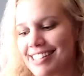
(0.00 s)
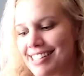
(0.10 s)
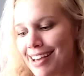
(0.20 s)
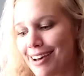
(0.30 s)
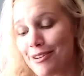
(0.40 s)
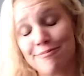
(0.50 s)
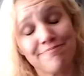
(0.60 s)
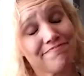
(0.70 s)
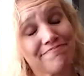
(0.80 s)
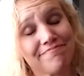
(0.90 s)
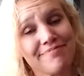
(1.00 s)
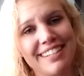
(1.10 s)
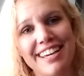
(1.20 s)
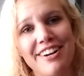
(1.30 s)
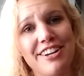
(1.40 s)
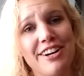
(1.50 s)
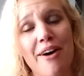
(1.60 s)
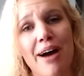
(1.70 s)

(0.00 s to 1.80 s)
So here you go.